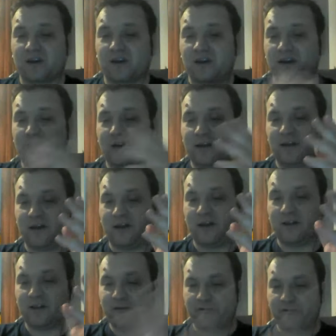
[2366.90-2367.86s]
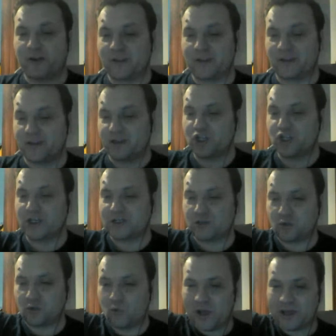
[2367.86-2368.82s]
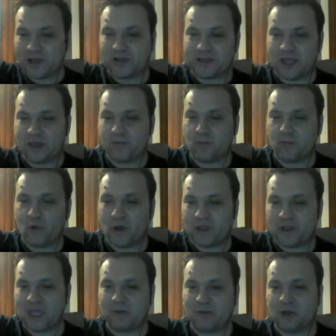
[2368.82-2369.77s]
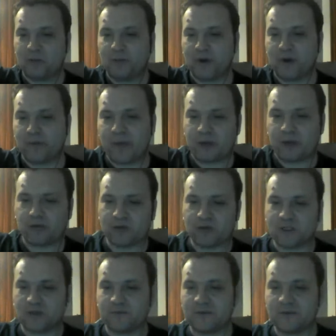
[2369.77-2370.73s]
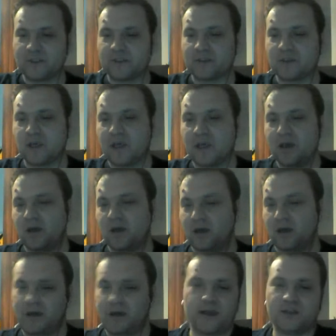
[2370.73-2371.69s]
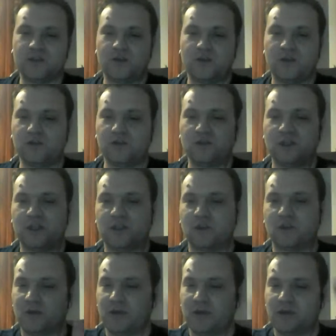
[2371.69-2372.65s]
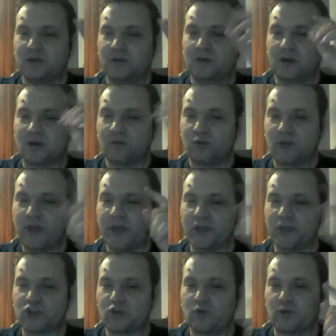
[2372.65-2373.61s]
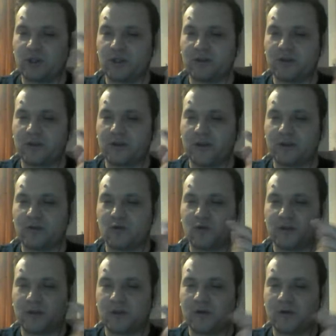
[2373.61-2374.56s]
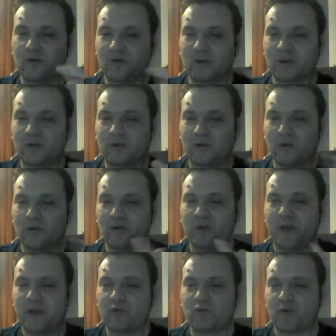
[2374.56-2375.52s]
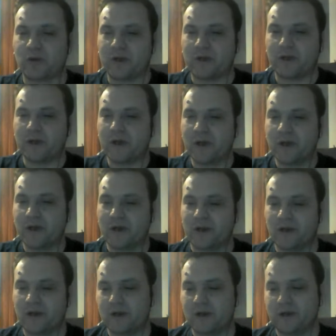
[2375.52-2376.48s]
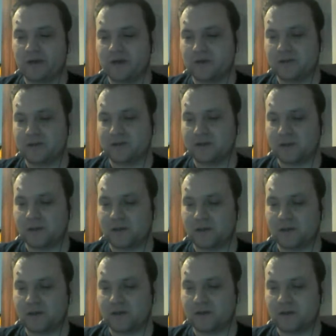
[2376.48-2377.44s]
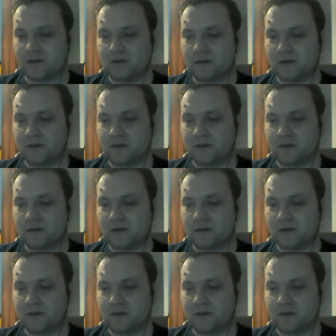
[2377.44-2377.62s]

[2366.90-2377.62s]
uh, a different, just one ta one table per microservice, uh, as you as you said, Tony, communication on the internet, on the on, on the network, uh, is uh,